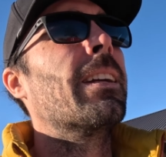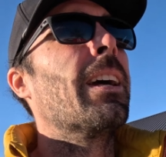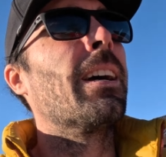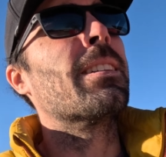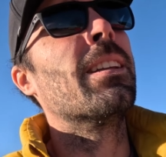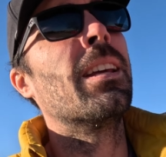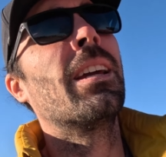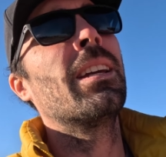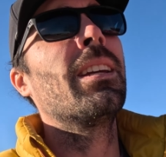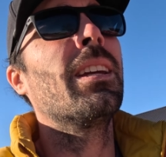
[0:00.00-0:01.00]
Yeah,
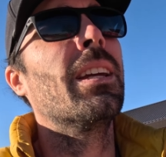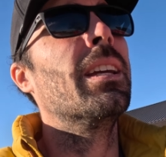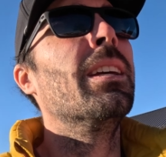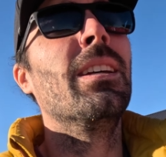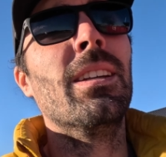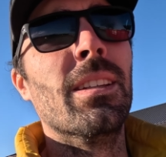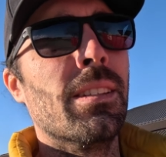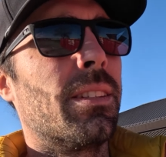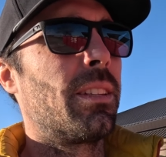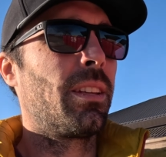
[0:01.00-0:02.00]
today
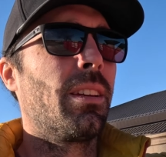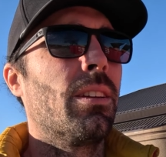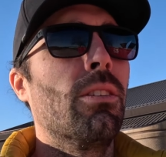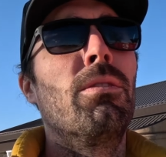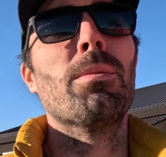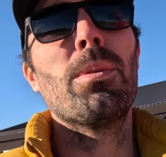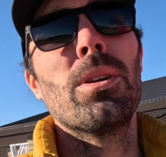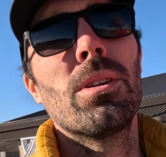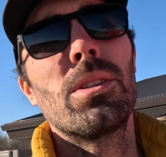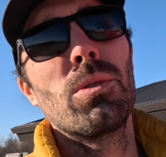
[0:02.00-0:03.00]
is
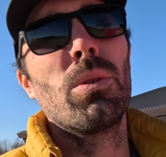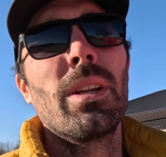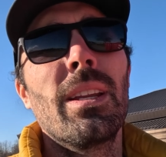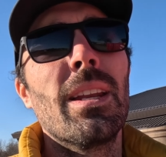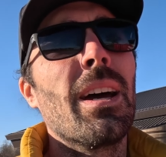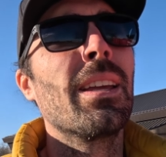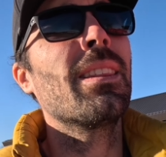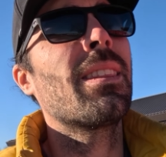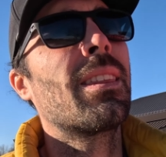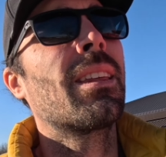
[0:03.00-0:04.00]
November
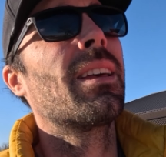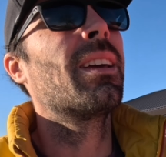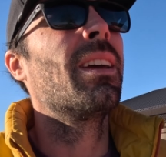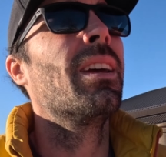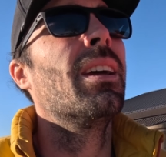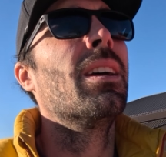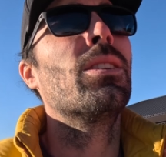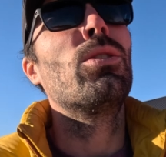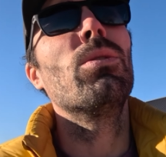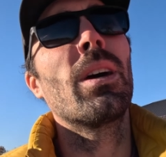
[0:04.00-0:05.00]
29th,
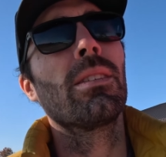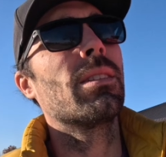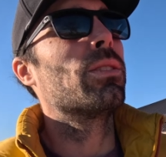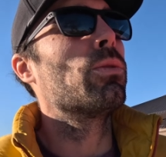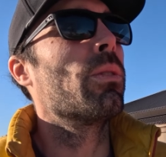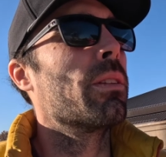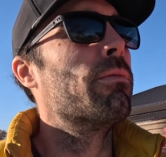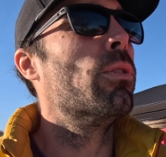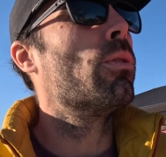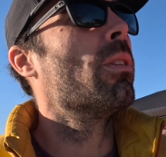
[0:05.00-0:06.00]

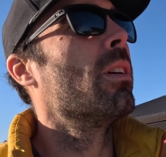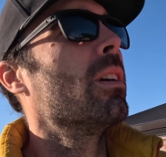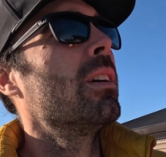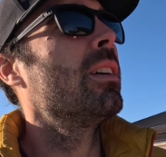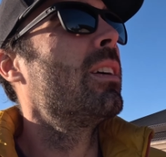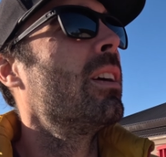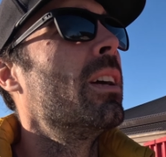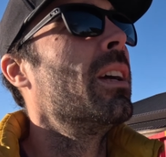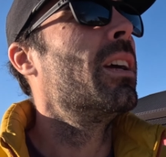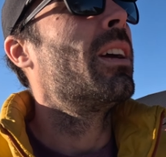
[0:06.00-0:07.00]
2024.
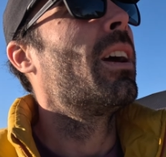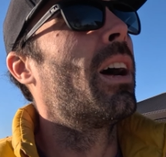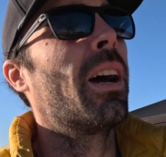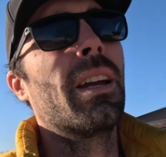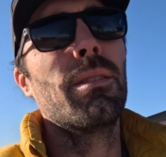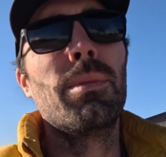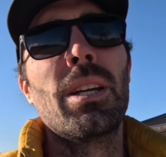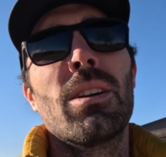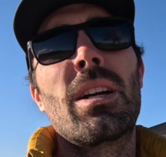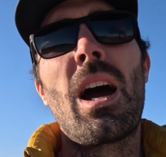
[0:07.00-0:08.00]
I am
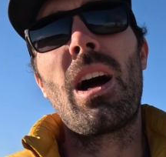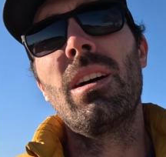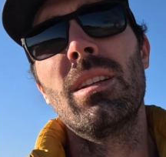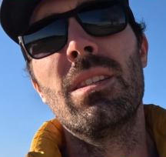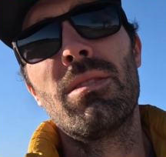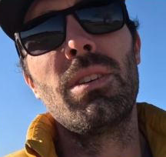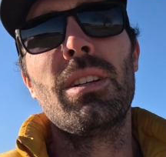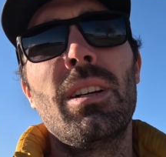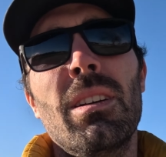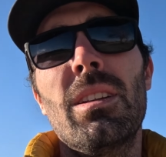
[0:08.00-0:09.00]
near
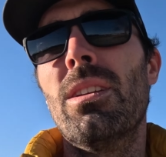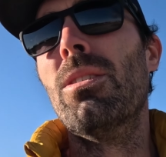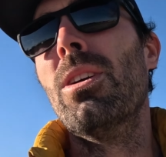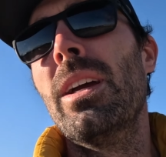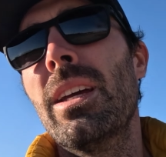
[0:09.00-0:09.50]
Collinsville, Illinois.